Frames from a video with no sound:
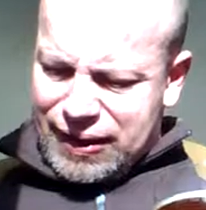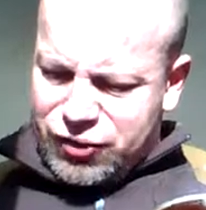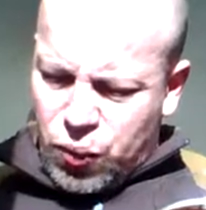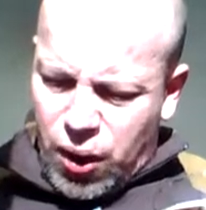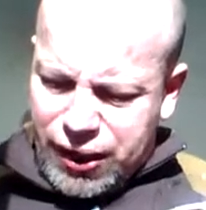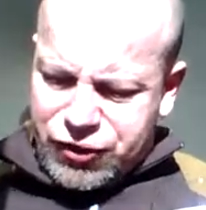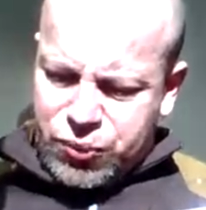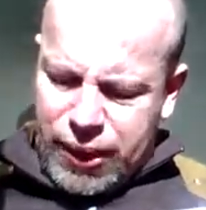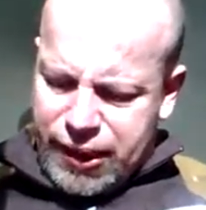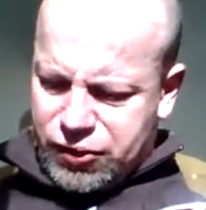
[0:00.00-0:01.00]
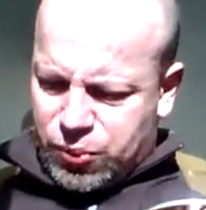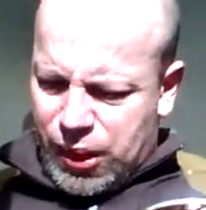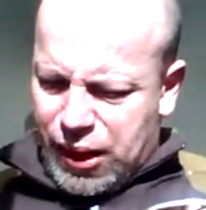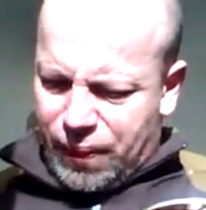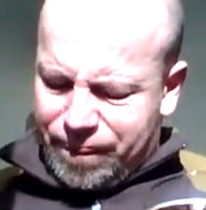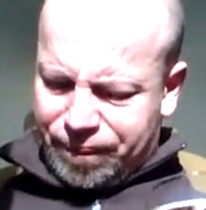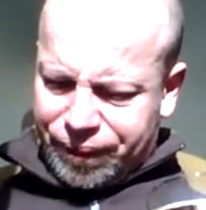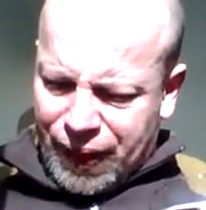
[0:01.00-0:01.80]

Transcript: And it's quite sweet as well.